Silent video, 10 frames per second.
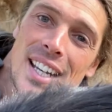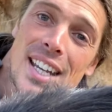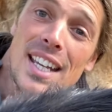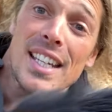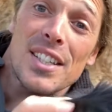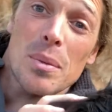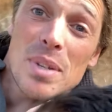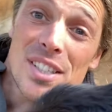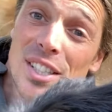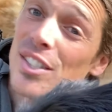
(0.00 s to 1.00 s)
It is a
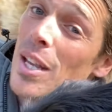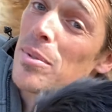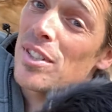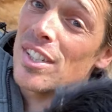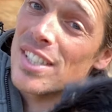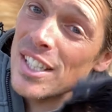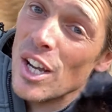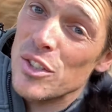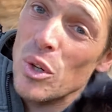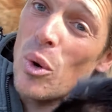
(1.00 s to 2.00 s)
misconception that
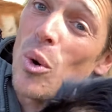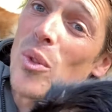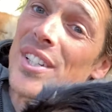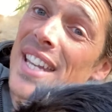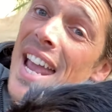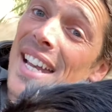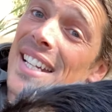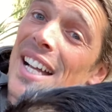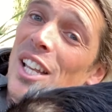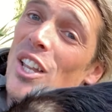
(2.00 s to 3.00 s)
dingoes are all the tan
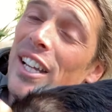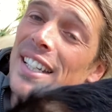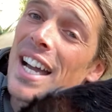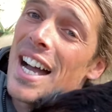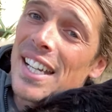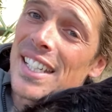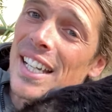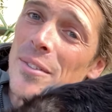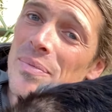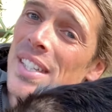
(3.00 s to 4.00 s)
colour like Khan
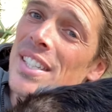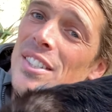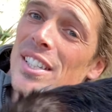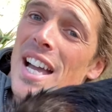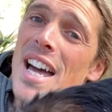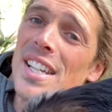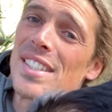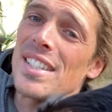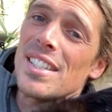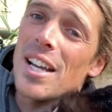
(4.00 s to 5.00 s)
here. So Khan and
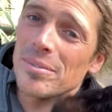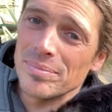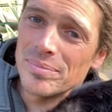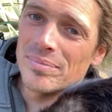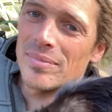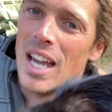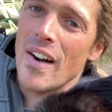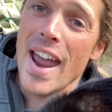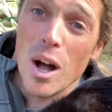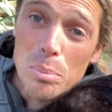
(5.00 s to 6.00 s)
Cinder
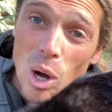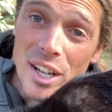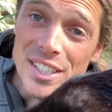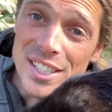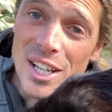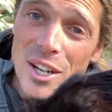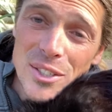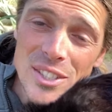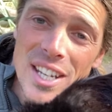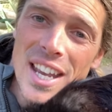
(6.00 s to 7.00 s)
are alpine
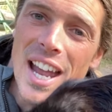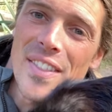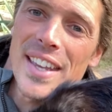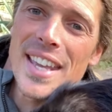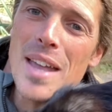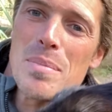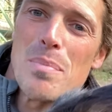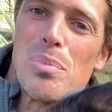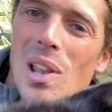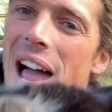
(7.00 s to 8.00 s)
dingoes and they can be
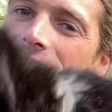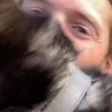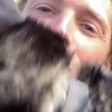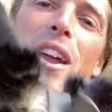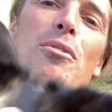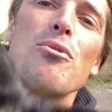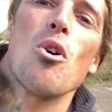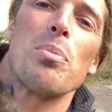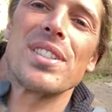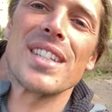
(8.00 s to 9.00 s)
black. So around
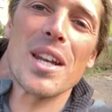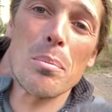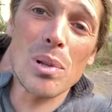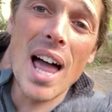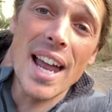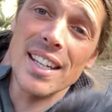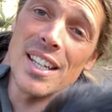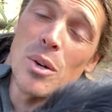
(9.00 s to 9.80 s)
4% are black.